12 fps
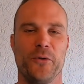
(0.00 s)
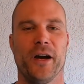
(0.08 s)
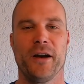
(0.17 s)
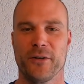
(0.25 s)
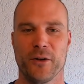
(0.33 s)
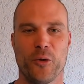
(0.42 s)
You
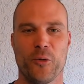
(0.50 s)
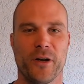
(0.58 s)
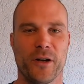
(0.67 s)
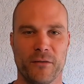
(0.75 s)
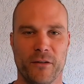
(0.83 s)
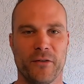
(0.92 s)
have a little
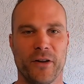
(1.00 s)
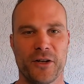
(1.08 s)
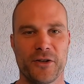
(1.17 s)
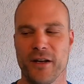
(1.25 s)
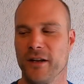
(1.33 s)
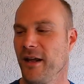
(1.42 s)
bit of
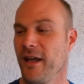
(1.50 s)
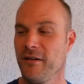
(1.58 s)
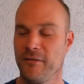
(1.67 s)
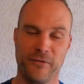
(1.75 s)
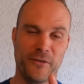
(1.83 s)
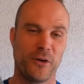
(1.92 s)
reflection
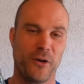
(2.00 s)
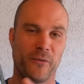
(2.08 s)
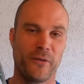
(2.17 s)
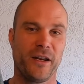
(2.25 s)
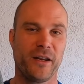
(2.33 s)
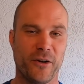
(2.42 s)
if you don't
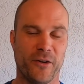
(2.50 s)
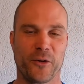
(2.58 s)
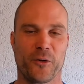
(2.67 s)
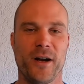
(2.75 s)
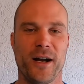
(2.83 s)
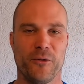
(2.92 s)
need it on the
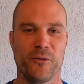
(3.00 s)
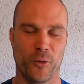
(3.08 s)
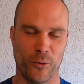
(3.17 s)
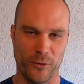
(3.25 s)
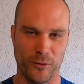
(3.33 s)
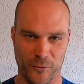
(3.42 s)
ground
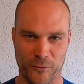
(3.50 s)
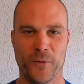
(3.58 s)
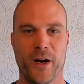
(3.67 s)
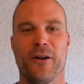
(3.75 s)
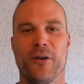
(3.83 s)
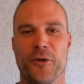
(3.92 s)
or
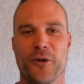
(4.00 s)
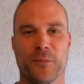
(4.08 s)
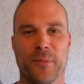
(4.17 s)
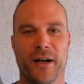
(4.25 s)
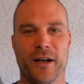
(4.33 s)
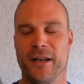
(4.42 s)
right on your
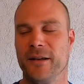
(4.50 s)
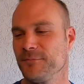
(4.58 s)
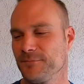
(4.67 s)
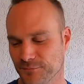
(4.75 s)
body.